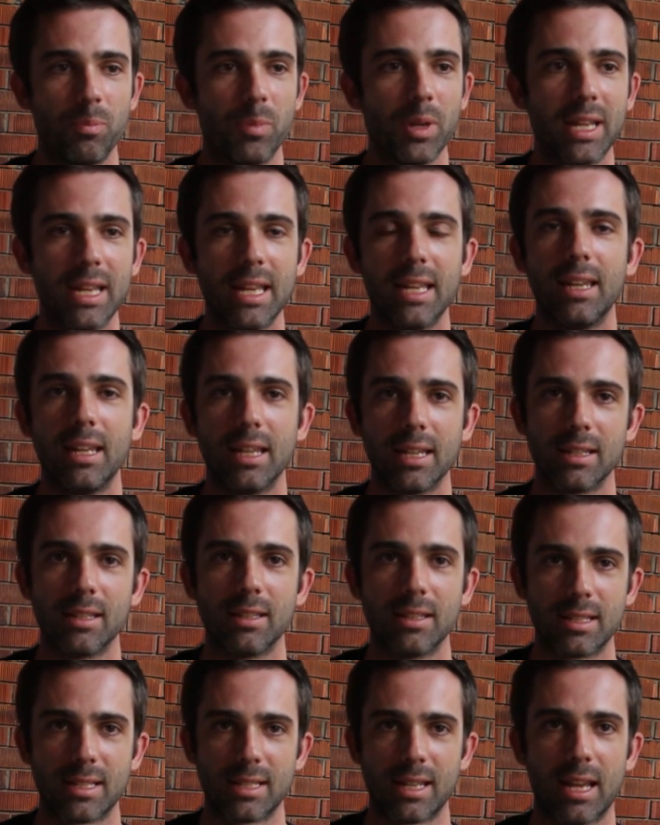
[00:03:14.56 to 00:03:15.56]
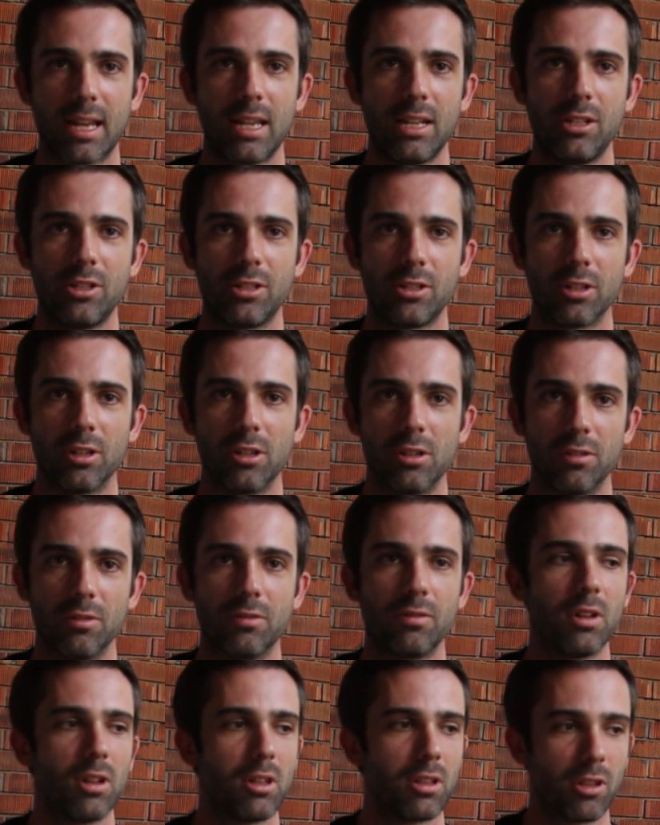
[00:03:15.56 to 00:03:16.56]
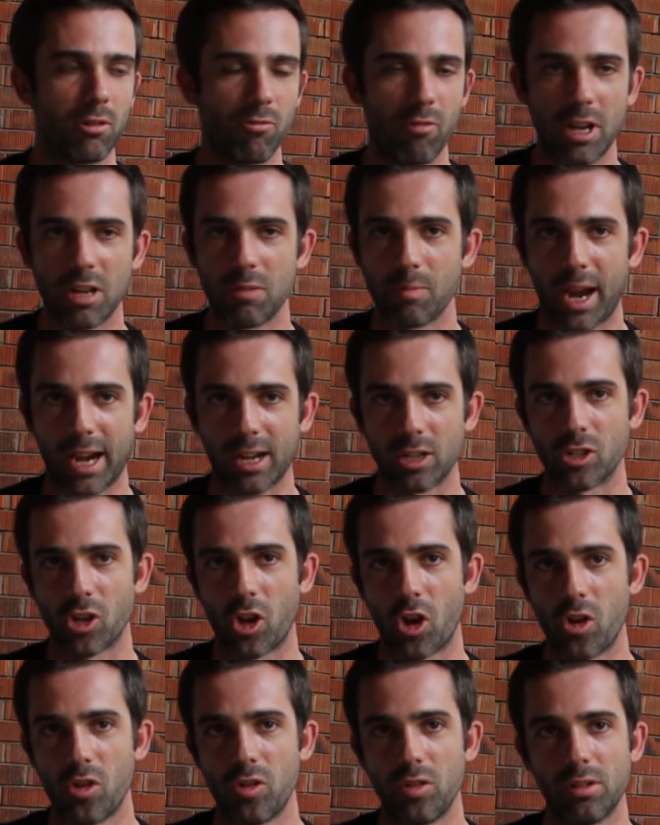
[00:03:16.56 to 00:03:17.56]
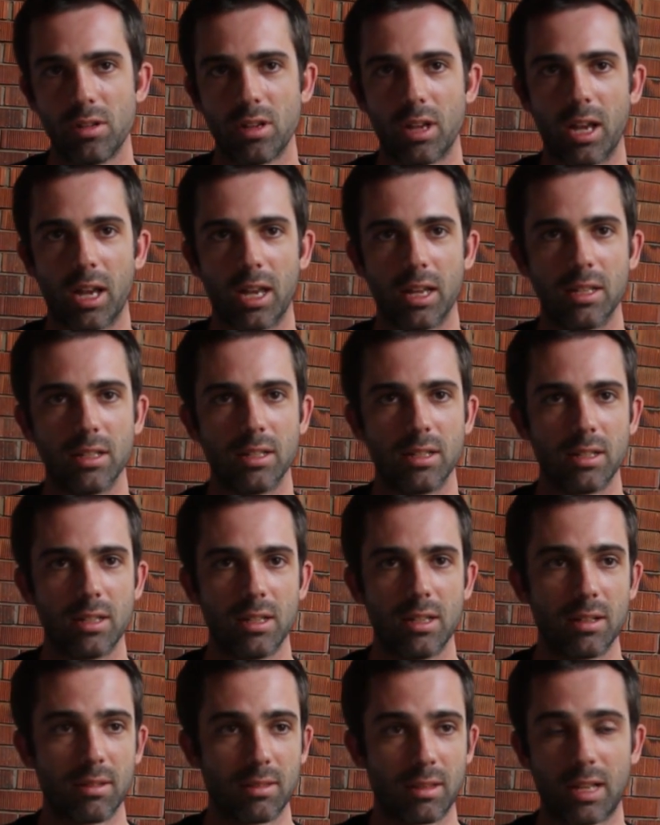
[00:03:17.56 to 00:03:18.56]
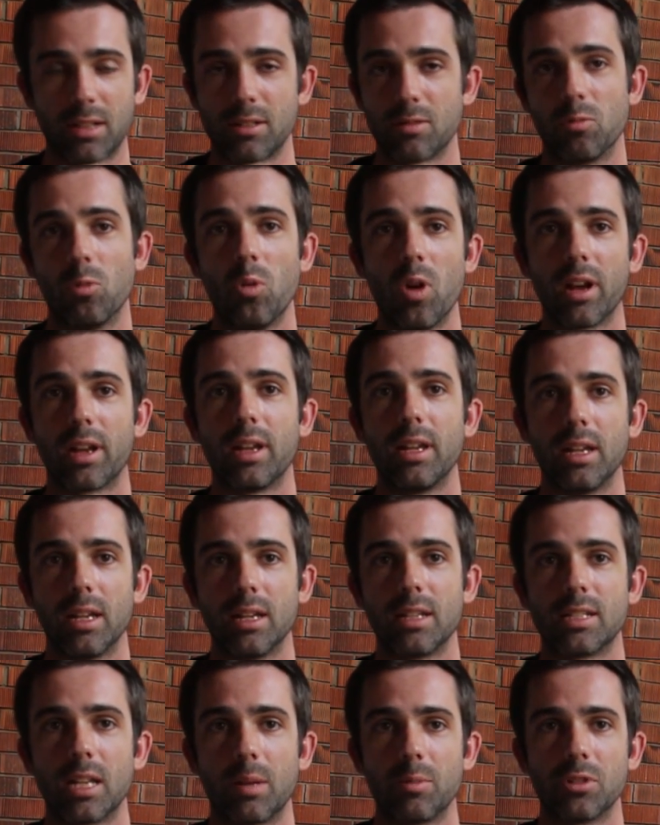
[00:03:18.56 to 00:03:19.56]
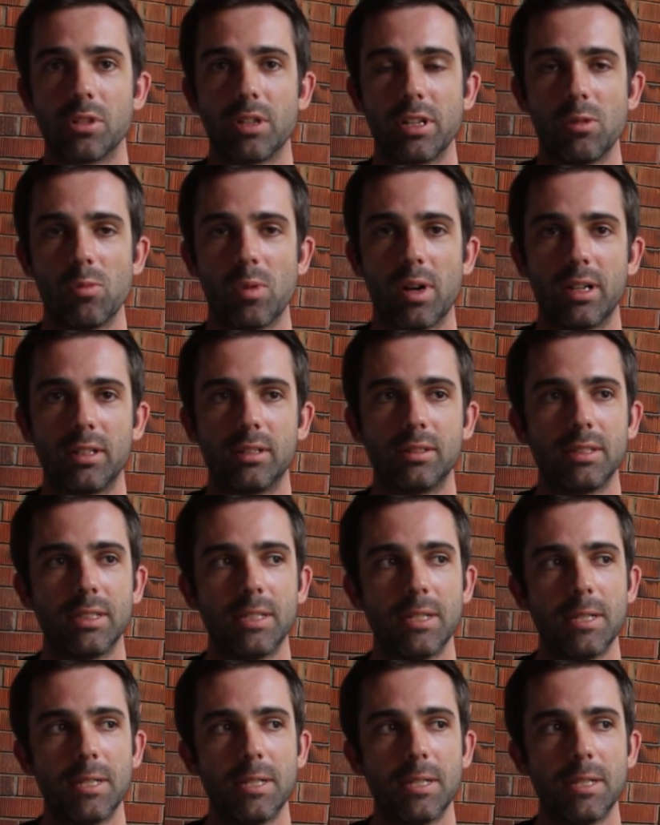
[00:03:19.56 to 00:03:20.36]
beginning stage of the ringback tone, and that's working exceptionally well.